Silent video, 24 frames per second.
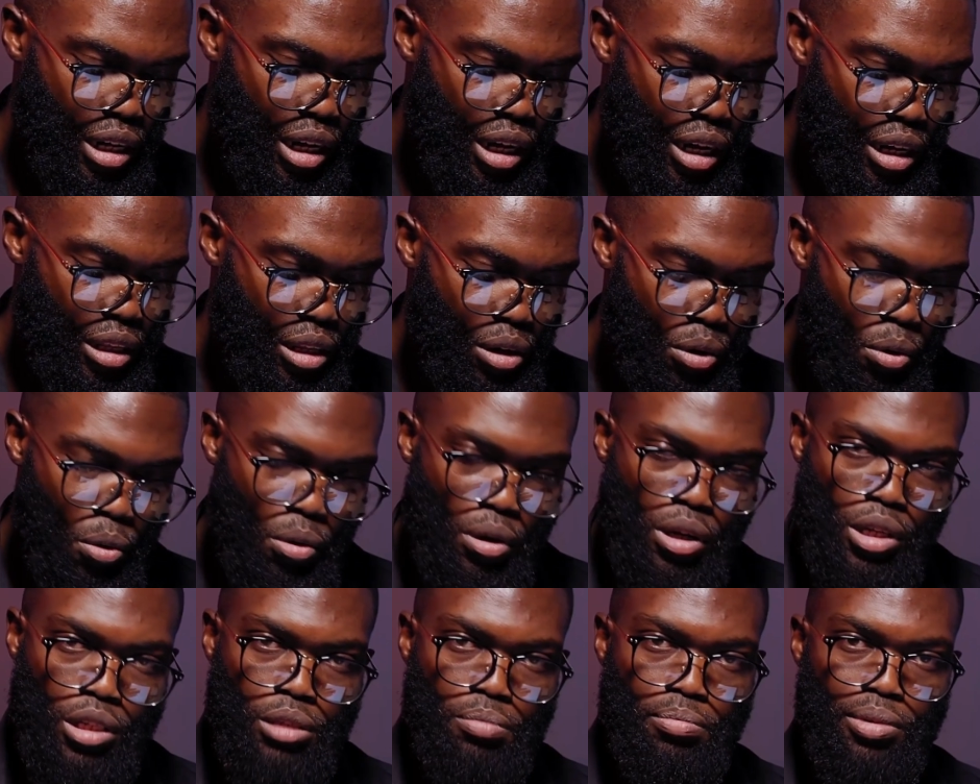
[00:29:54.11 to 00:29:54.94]
and the
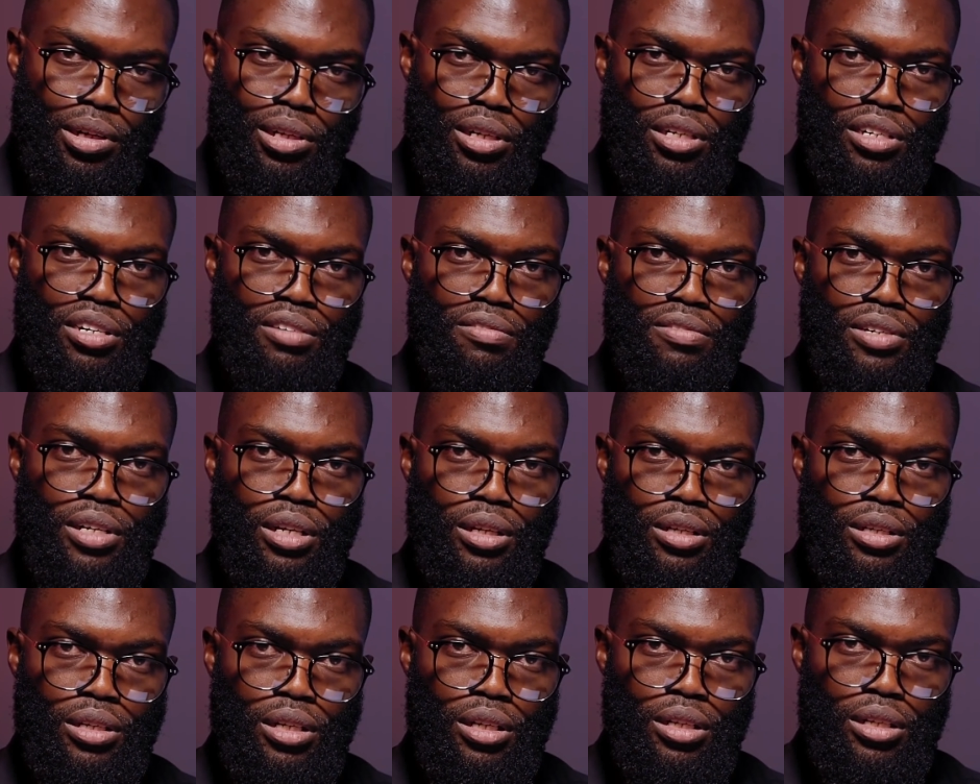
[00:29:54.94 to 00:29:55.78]
Holy Spirit
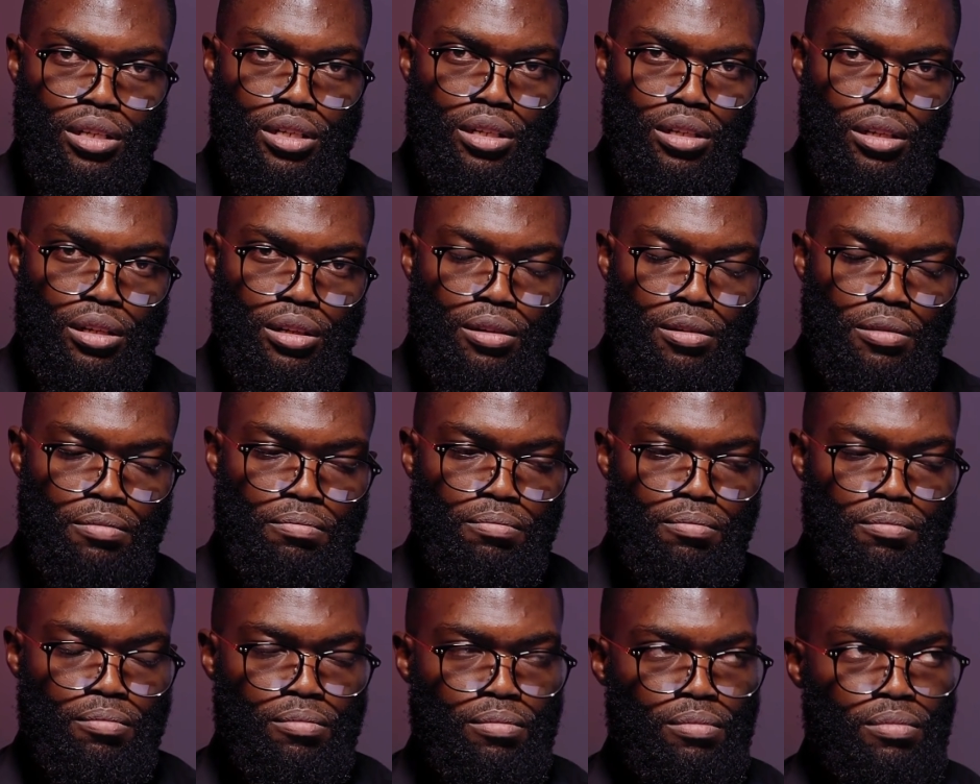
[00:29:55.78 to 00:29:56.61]
reveals it.
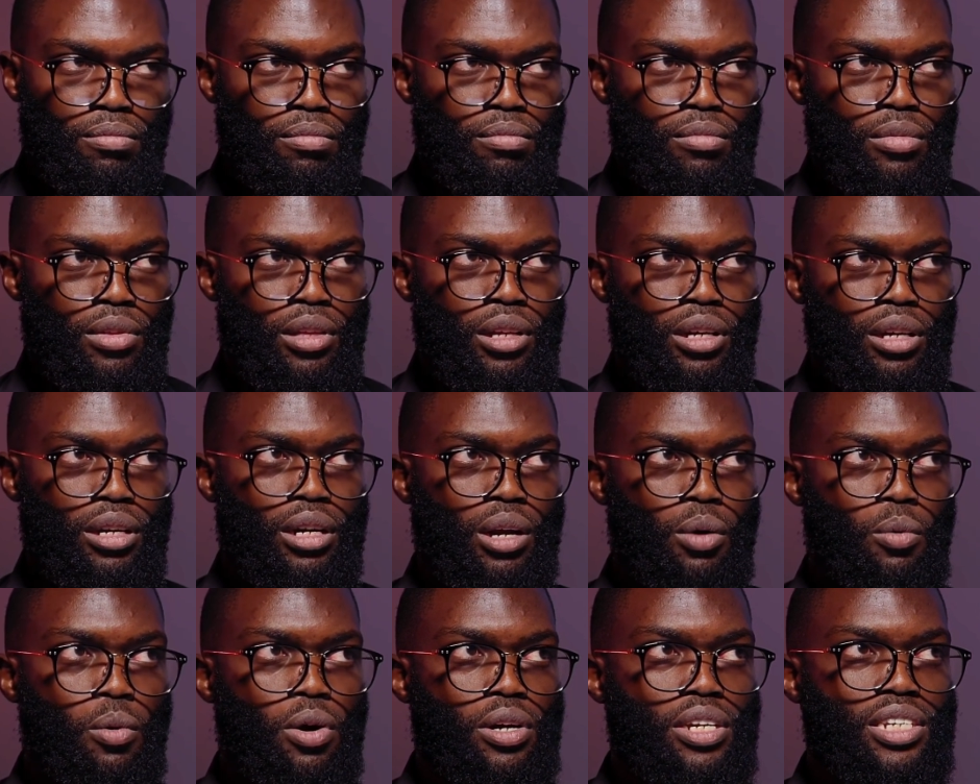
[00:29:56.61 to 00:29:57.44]

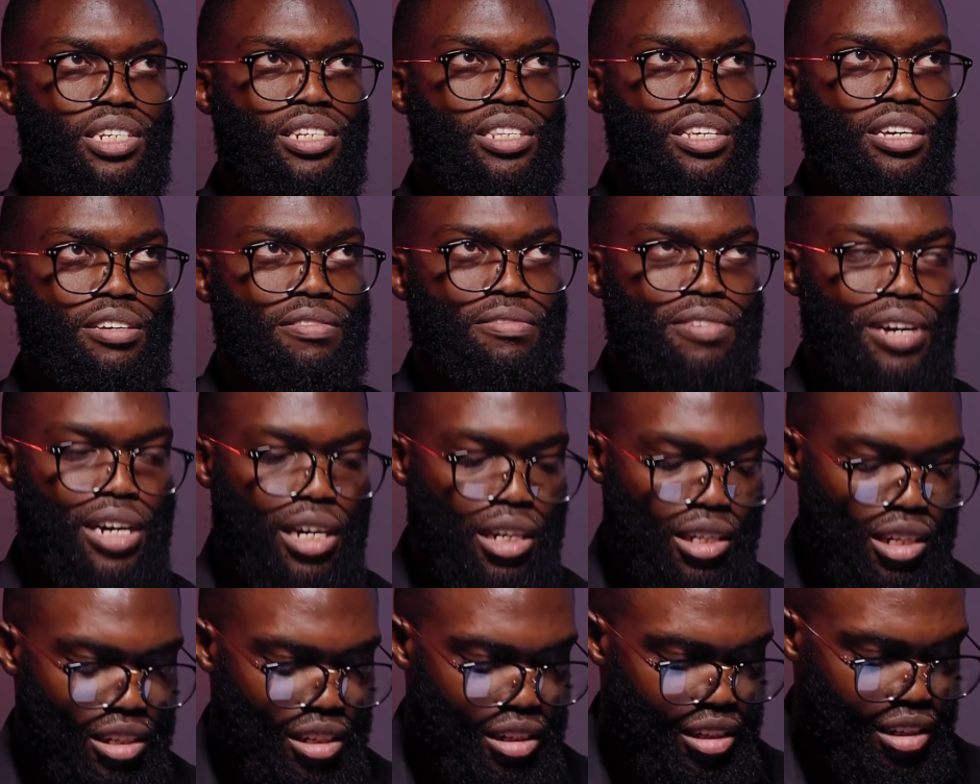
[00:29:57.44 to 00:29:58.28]
Now, what is the
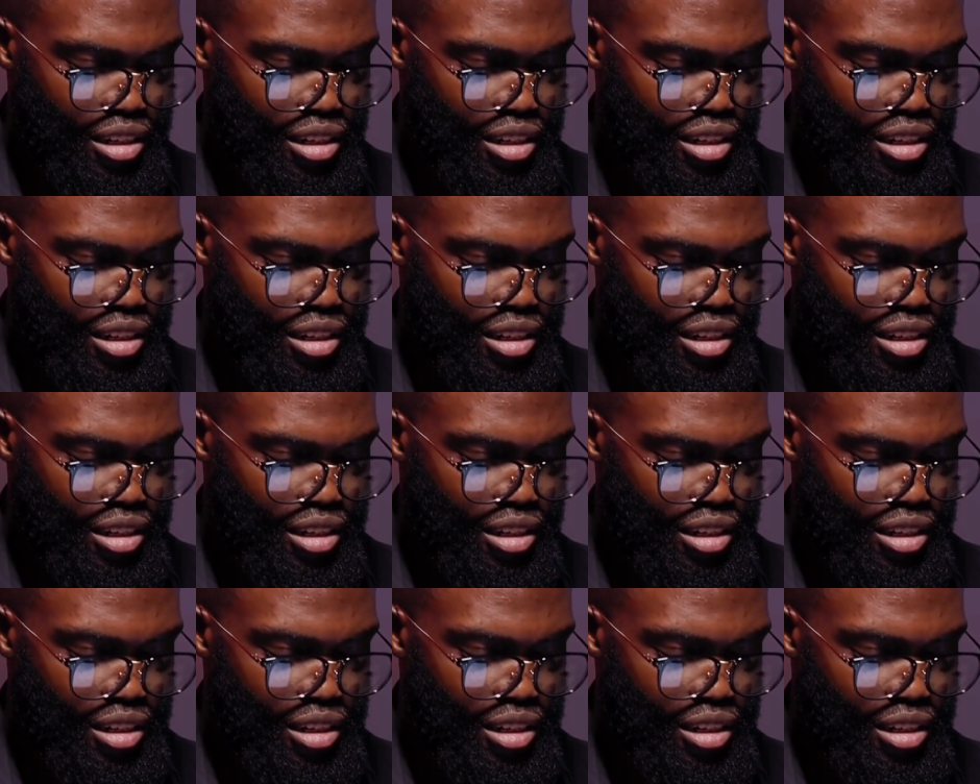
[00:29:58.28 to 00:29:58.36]
effect?